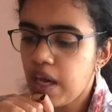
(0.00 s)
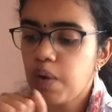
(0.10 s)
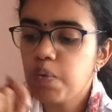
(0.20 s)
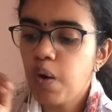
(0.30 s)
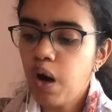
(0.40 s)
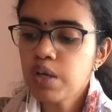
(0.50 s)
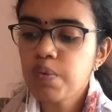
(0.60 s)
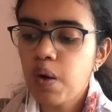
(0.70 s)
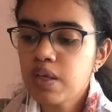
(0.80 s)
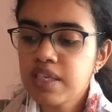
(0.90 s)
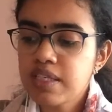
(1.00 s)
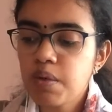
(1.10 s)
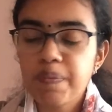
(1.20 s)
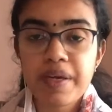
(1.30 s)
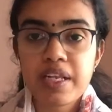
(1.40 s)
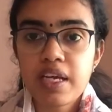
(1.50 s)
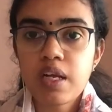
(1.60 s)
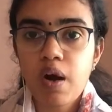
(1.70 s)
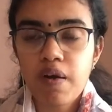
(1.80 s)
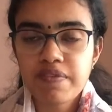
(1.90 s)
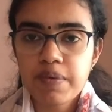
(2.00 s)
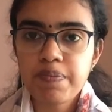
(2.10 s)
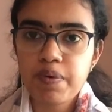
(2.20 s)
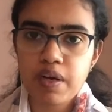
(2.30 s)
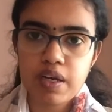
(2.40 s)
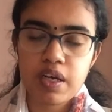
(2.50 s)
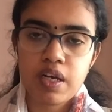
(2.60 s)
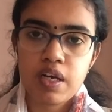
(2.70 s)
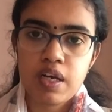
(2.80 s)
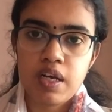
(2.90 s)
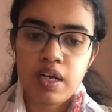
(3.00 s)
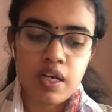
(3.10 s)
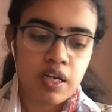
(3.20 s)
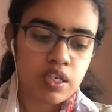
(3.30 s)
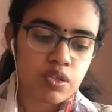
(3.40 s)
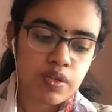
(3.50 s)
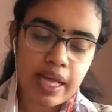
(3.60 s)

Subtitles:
what was his opinion of the poor? So